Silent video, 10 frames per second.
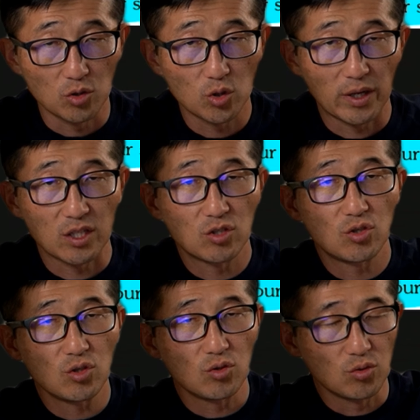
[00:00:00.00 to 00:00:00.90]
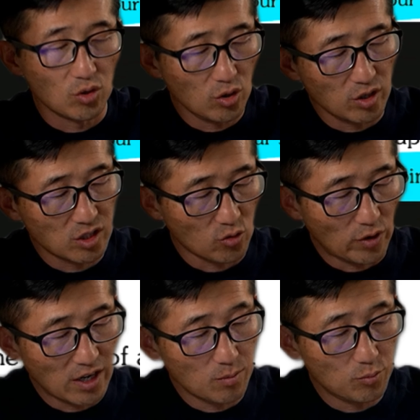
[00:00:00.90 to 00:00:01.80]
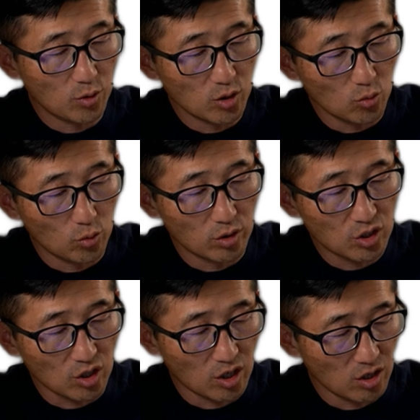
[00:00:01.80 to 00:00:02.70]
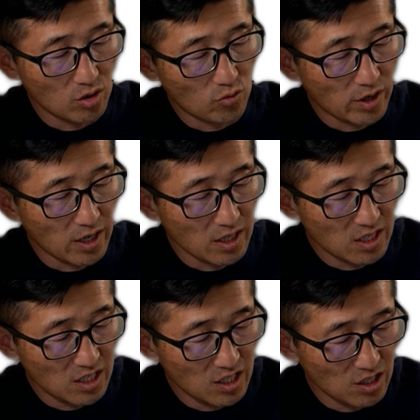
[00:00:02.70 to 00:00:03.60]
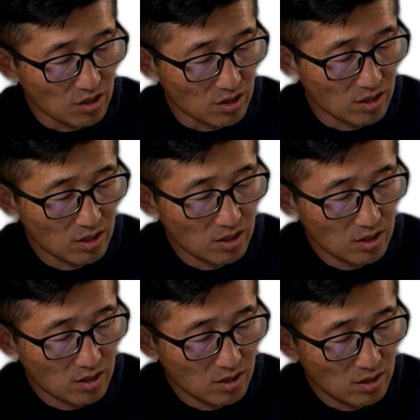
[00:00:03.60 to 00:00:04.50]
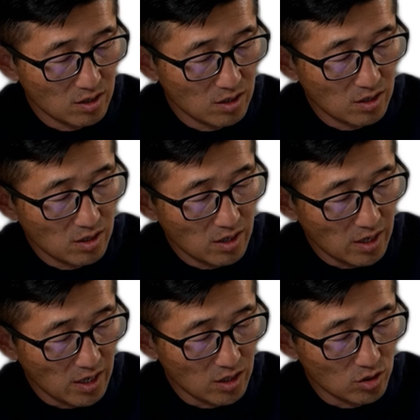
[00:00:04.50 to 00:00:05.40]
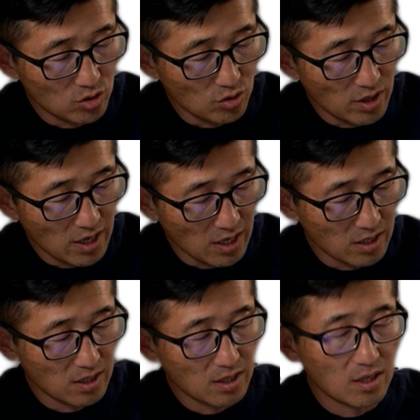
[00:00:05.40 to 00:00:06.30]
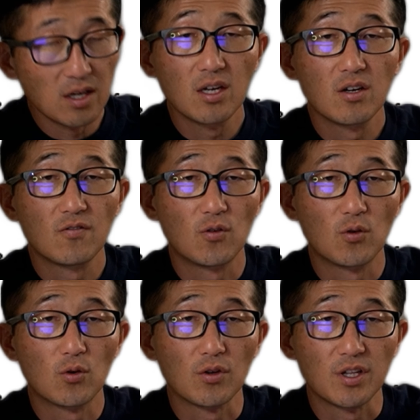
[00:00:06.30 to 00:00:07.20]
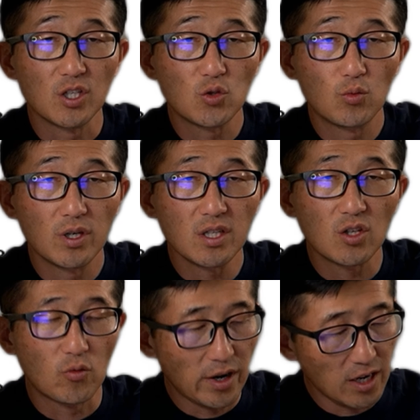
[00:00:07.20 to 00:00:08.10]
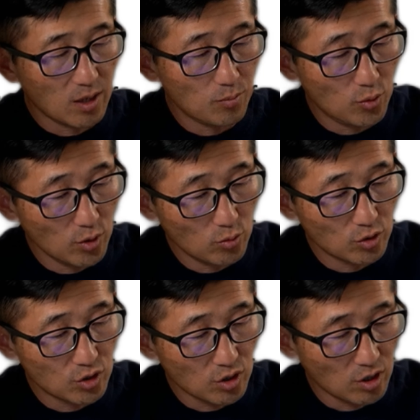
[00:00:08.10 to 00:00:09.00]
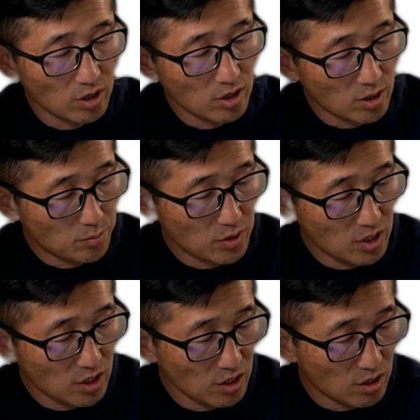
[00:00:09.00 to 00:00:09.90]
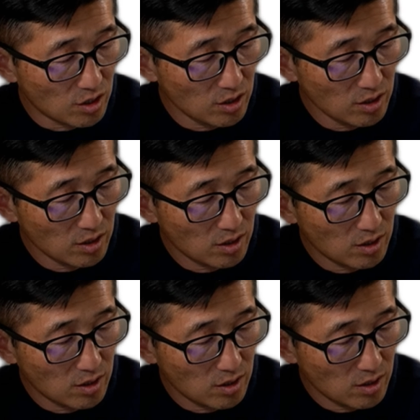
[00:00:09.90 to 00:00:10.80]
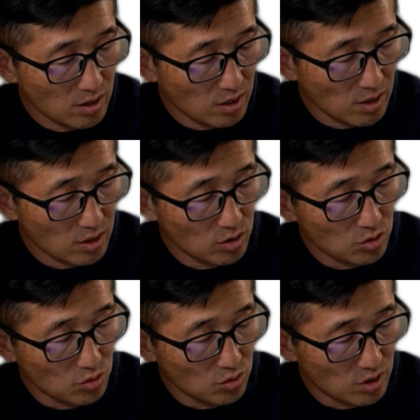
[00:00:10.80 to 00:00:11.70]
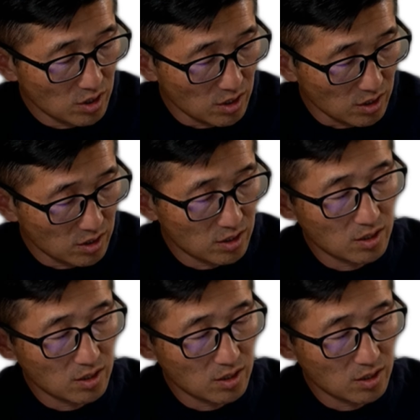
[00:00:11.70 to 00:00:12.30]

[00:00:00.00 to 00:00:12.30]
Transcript: So at 2, notice the right endpoint will start right here and do that. For this one, the right endpoint will start up here and do this.